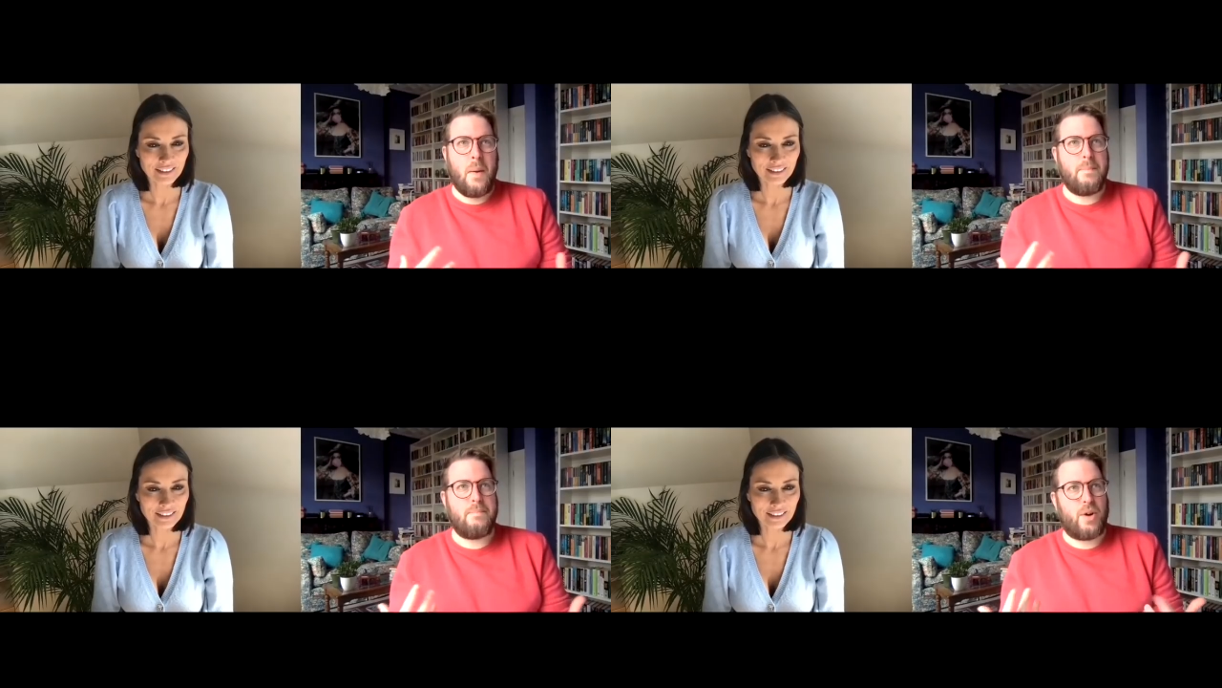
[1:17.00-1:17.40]

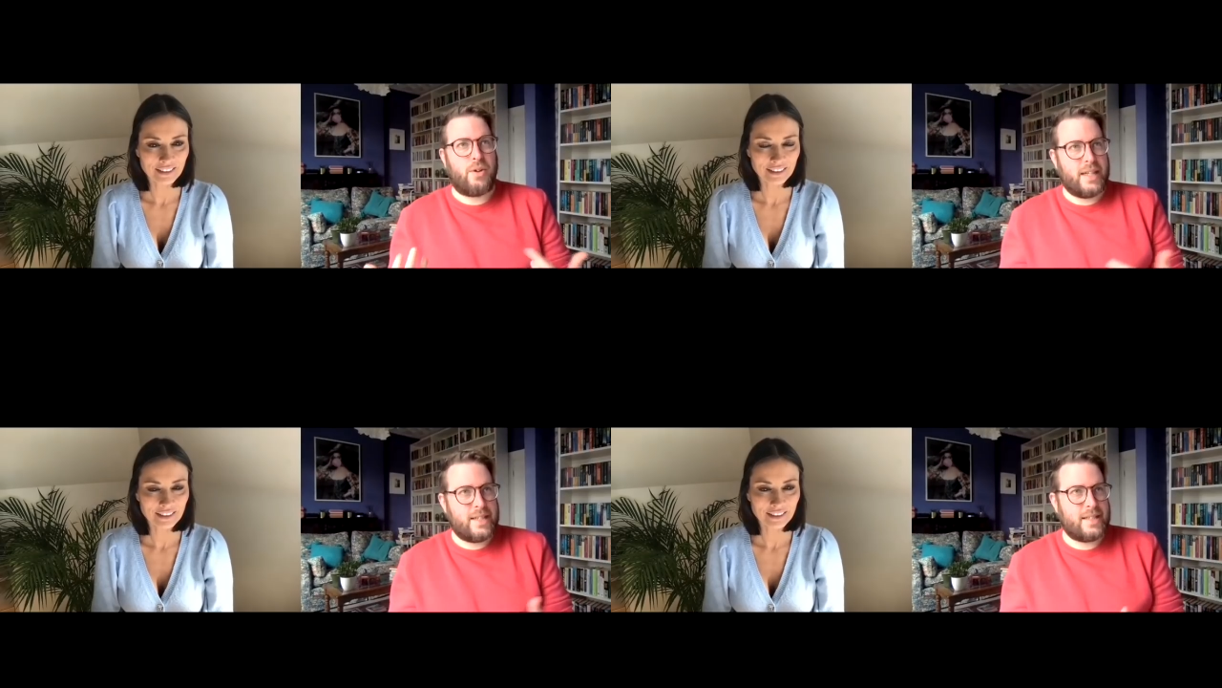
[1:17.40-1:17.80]

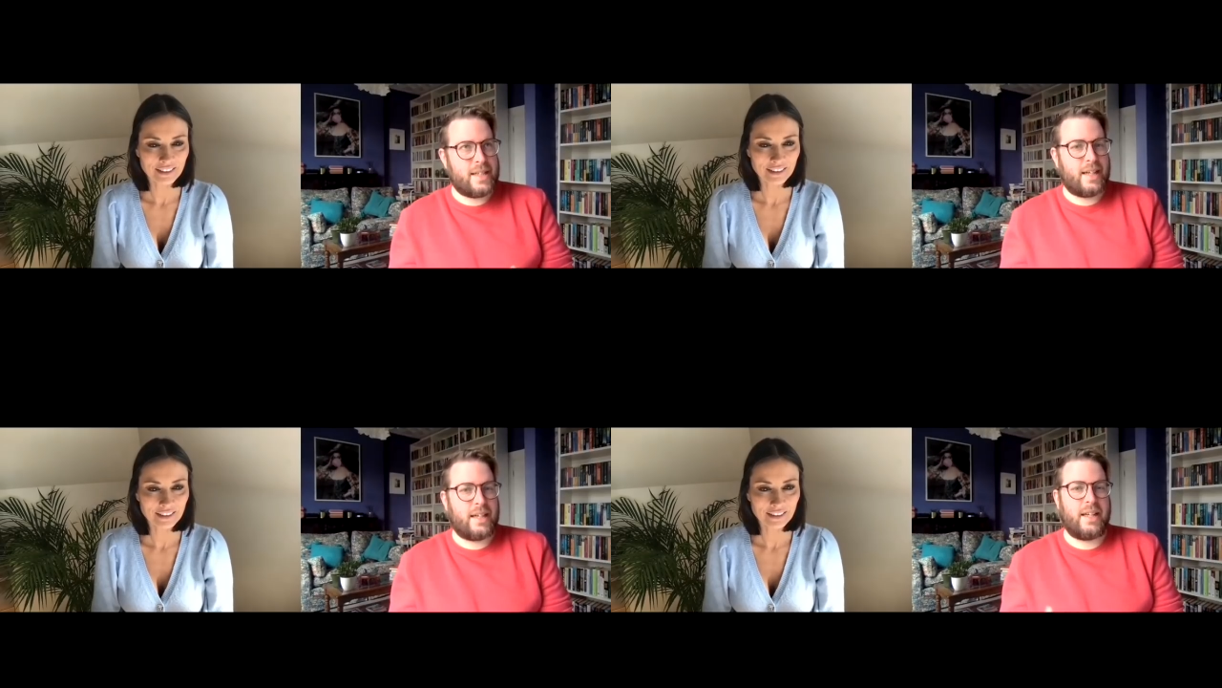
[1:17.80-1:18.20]

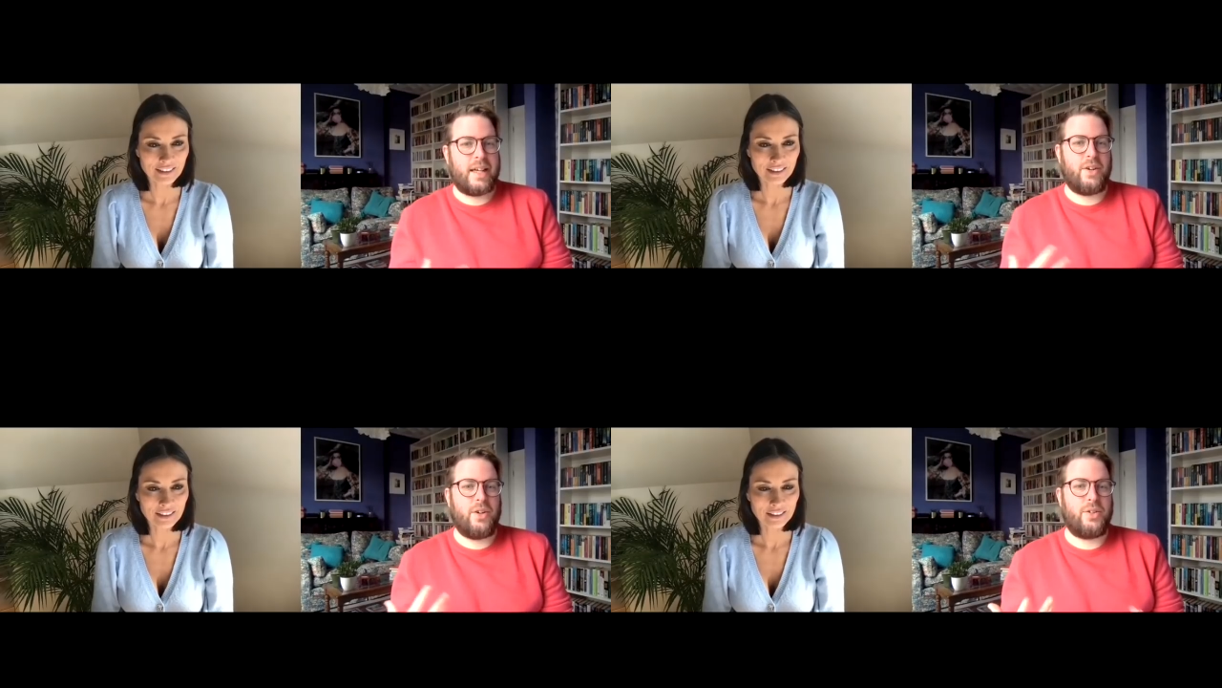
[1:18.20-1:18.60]
Speaker 1: moralistically,
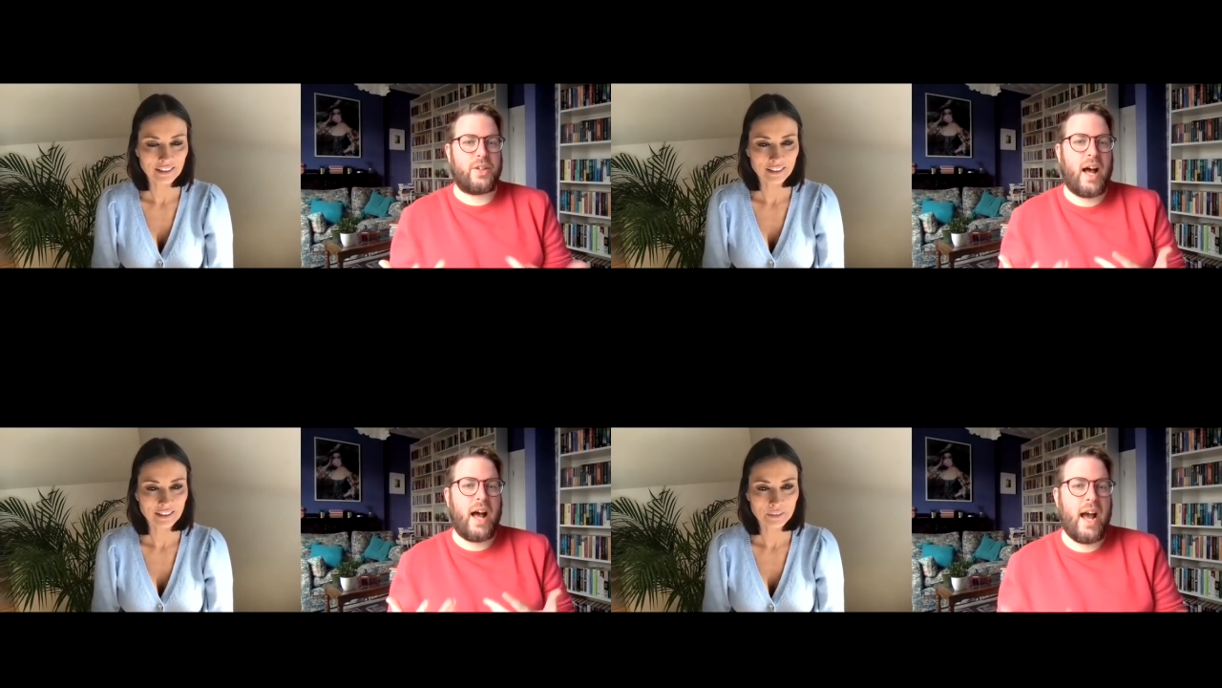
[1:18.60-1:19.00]
all that.
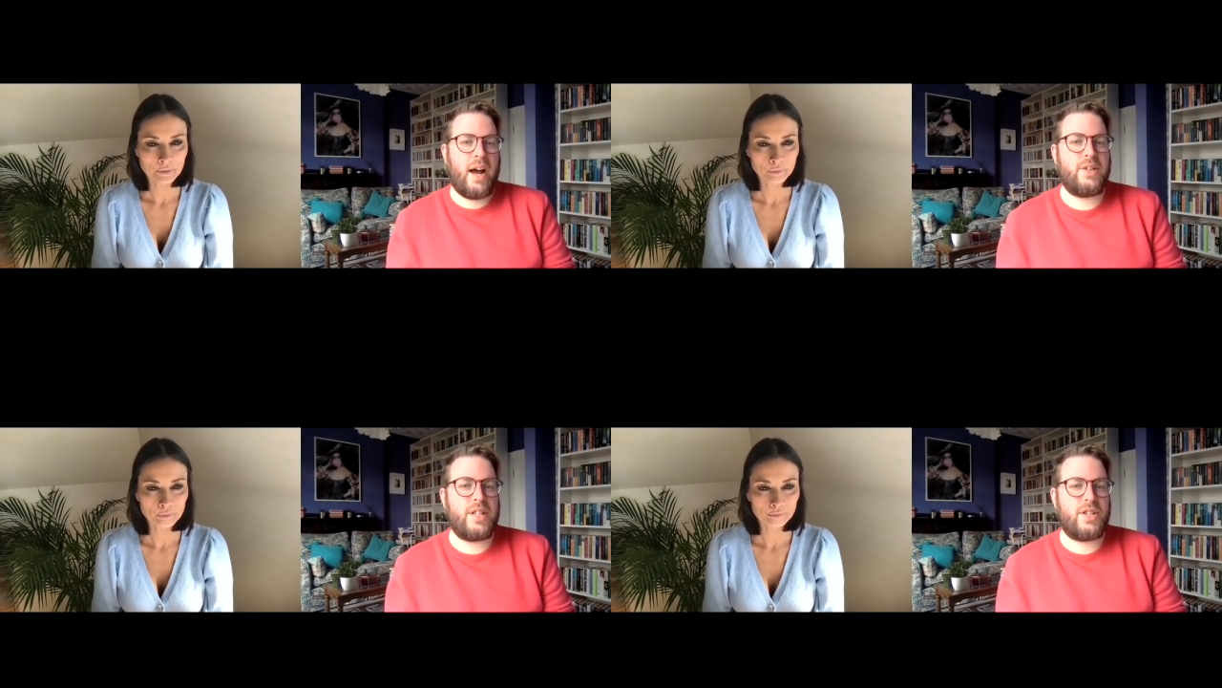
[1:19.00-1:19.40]
How
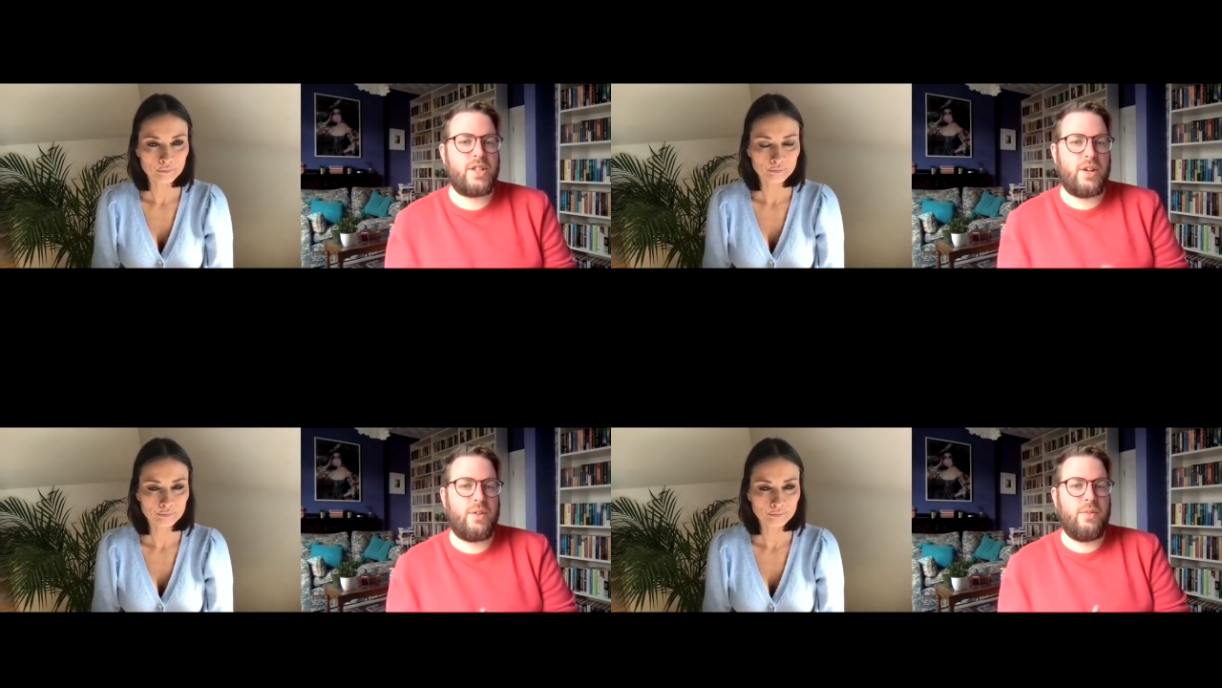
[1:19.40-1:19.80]
did
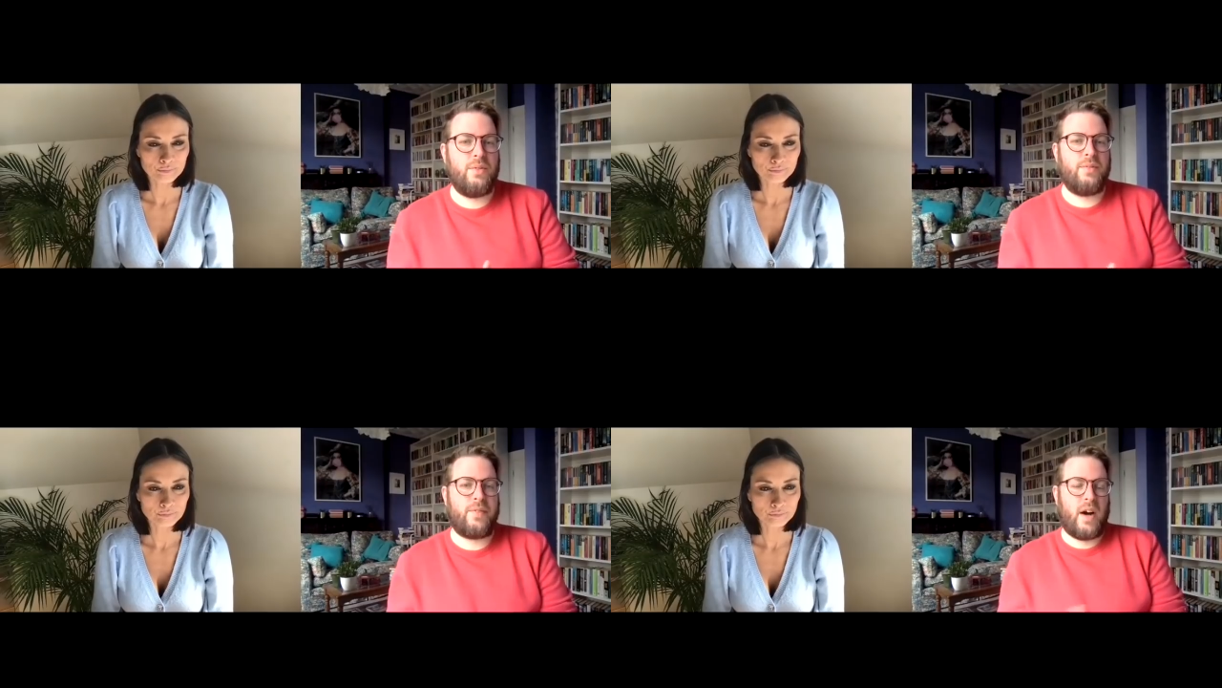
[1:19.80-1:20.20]
you
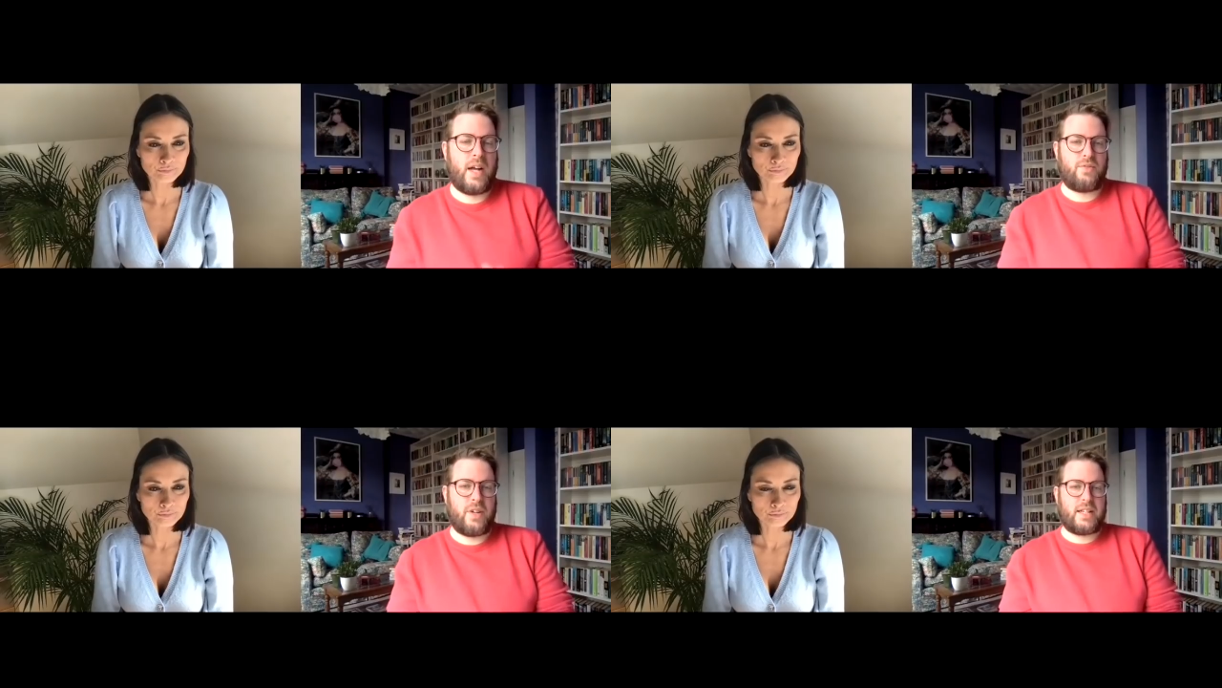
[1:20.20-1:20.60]
find
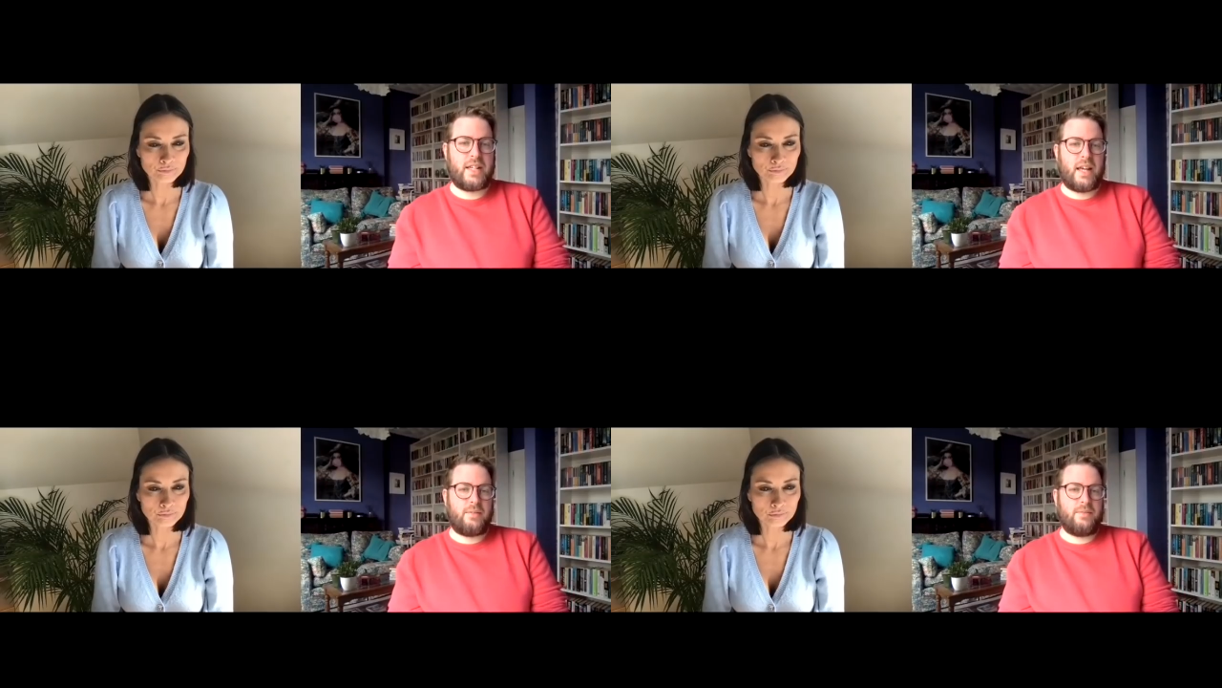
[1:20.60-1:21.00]
reading it?